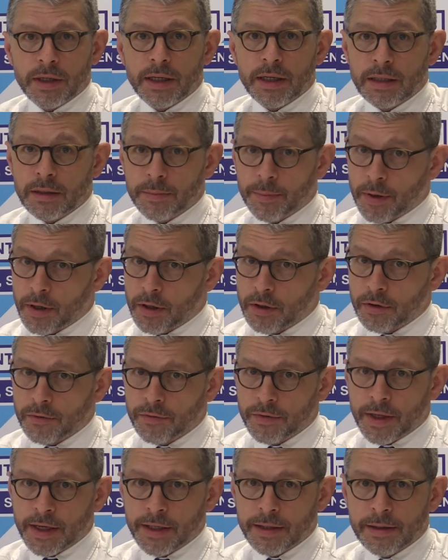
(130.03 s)
is part
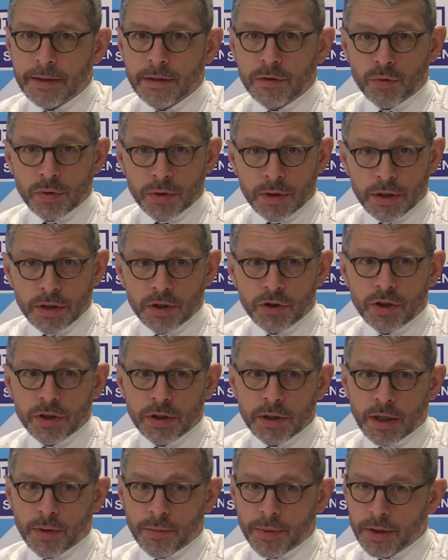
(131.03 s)
of that strategic
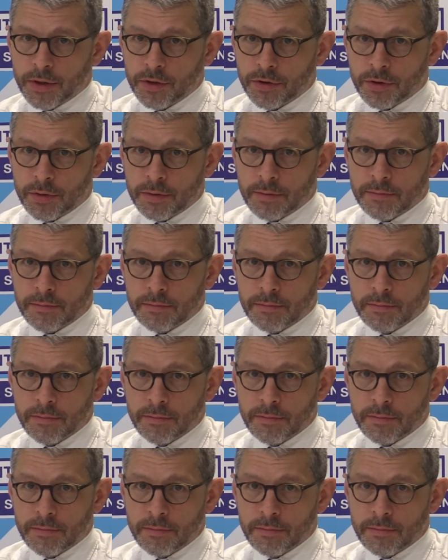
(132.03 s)
direction.